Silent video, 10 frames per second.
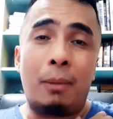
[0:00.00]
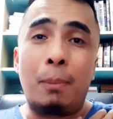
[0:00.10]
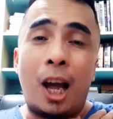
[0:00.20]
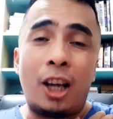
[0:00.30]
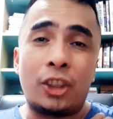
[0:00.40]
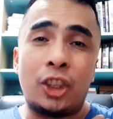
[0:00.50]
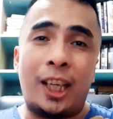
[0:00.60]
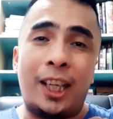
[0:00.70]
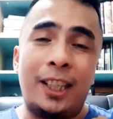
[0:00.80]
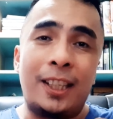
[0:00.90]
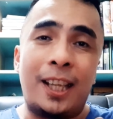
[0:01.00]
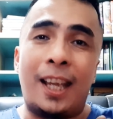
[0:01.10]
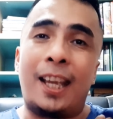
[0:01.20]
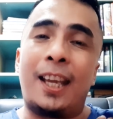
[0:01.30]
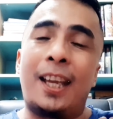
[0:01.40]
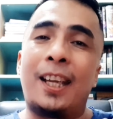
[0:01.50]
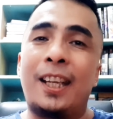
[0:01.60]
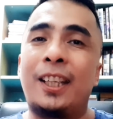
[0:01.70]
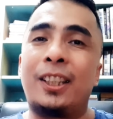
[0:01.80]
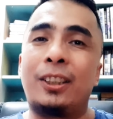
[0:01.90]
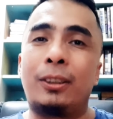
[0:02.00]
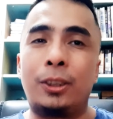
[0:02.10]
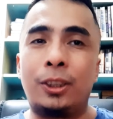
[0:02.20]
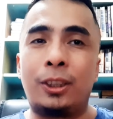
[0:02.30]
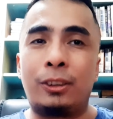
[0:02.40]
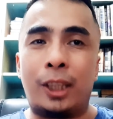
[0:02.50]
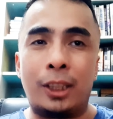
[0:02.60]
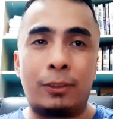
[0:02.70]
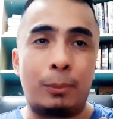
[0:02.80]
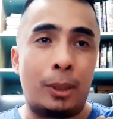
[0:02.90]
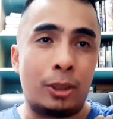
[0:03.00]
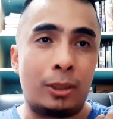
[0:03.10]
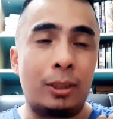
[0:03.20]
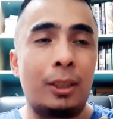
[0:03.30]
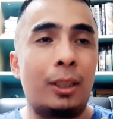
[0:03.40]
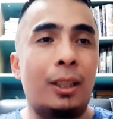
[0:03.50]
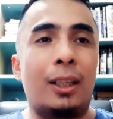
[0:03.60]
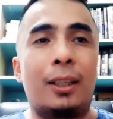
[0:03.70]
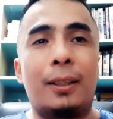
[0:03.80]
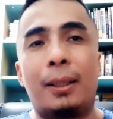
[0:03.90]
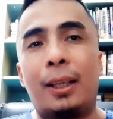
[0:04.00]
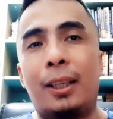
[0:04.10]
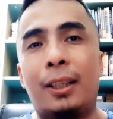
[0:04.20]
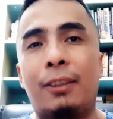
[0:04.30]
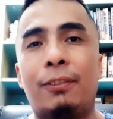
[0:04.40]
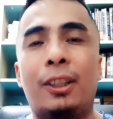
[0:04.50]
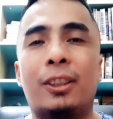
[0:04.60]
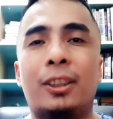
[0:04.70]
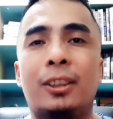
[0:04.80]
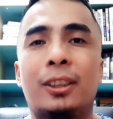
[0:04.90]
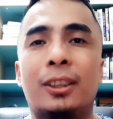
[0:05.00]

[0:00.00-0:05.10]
blockchain and digital transformation, and I figured